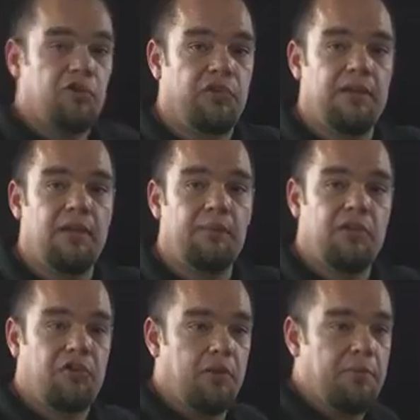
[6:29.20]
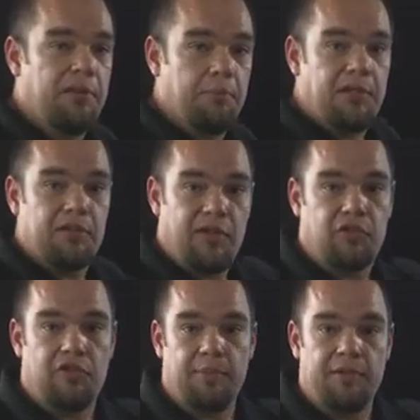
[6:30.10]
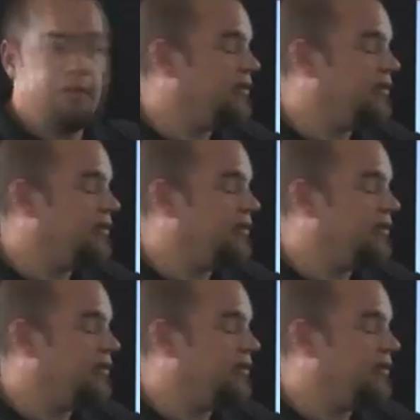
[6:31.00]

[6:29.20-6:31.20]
to see them. That's going to be the big text up at the